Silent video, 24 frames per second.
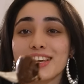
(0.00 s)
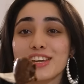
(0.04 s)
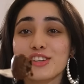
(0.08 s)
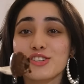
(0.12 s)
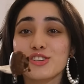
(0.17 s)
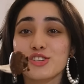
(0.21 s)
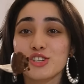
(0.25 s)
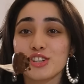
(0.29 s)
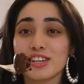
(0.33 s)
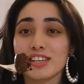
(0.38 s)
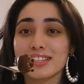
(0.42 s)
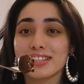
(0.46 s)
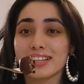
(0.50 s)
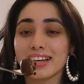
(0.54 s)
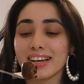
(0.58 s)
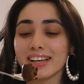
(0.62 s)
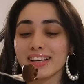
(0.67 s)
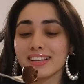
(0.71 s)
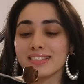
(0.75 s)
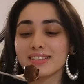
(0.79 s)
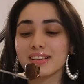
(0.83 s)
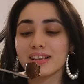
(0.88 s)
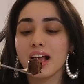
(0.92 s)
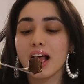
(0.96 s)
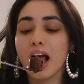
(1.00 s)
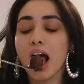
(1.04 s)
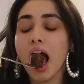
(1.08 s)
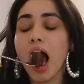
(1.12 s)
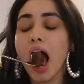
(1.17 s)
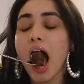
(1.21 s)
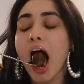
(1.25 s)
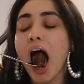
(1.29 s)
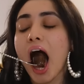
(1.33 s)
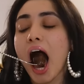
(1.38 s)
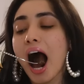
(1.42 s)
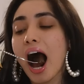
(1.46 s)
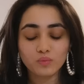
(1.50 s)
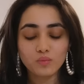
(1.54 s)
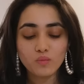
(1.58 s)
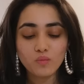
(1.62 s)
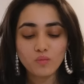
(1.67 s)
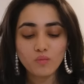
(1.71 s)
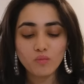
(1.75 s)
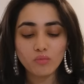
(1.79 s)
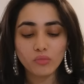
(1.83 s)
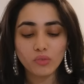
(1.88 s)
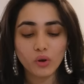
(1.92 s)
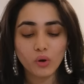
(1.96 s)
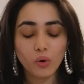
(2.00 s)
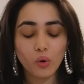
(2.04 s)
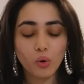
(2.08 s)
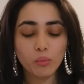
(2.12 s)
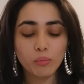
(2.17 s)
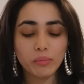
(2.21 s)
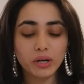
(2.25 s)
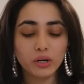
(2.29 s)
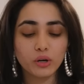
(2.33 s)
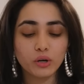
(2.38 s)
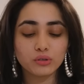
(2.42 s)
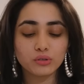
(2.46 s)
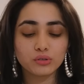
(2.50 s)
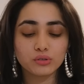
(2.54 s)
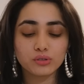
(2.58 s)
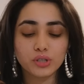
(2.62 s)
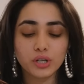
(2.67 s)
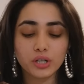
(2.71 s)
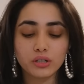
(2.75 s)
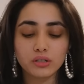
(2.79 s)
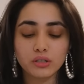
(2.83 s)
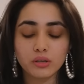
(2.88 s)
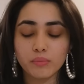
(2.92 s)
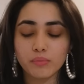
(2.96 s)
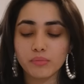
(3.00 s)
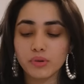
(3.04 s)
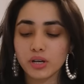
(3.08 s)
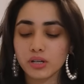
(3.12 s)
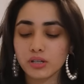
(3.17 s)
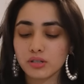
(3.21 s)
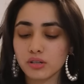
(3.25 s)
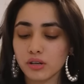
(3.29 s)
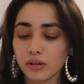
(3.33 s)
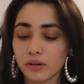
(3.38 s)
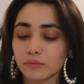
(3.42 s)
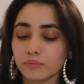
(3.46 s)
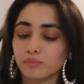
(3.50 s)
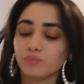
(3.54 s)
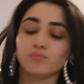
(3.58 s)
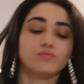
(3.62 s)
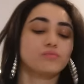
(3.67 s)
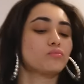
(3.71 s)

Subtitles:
Cheers, guys. Oh my god, this cake is amazing.